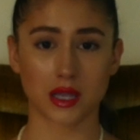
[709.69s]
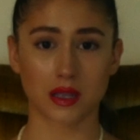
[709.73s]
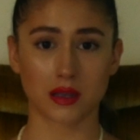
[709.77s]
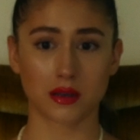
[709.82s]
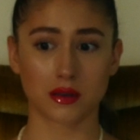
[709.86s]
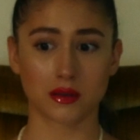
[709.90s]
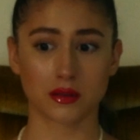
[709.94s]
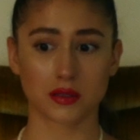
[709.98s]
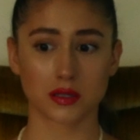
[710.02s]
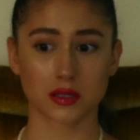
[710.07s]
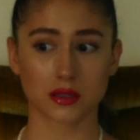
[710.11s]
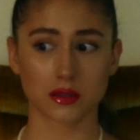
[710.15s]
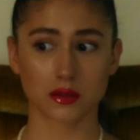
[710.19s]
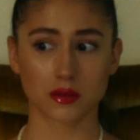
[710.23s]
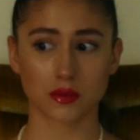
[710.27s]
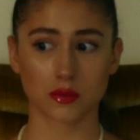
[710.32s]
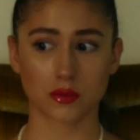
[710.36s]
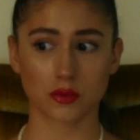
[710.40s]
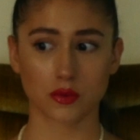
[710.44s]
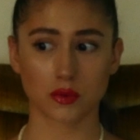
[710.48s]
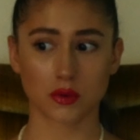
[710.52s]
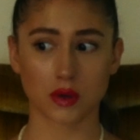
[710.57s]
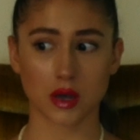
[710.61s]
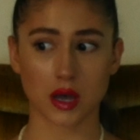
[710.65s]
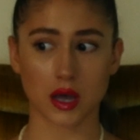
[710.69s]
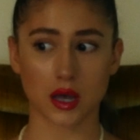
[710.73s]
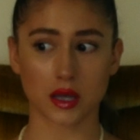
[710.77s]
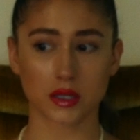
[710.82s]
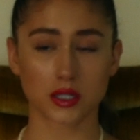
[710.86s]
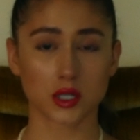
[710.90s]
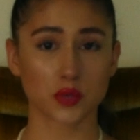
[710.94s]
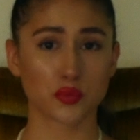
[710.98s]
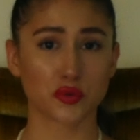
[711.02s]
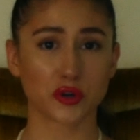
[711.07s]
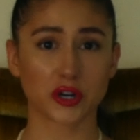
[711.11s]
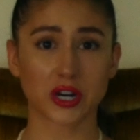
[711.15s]
and
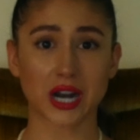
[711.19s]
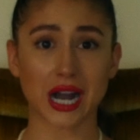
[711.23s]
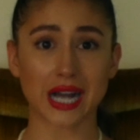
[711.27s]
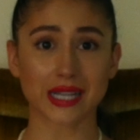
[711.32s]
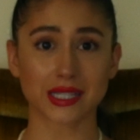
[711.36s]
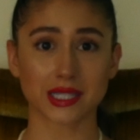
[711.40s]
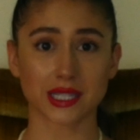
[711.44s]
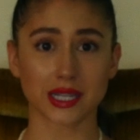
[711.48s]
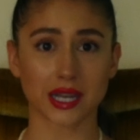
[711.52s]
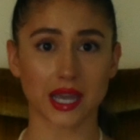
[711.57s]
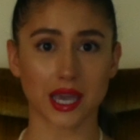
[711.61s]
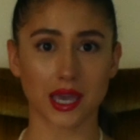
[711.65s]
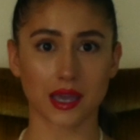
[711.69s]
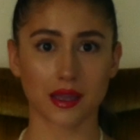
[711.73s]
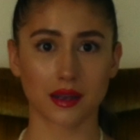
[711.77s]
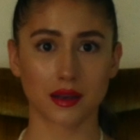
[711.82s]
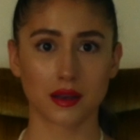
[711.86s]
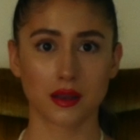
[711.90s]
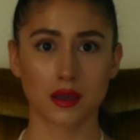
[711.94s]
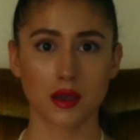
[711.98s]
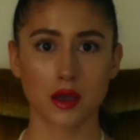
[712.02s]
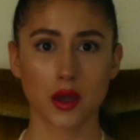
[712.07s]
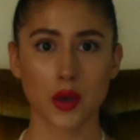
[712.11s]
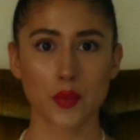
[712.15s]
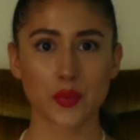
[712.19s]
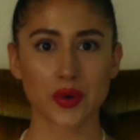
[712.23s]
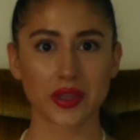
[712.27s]
to procrastinate.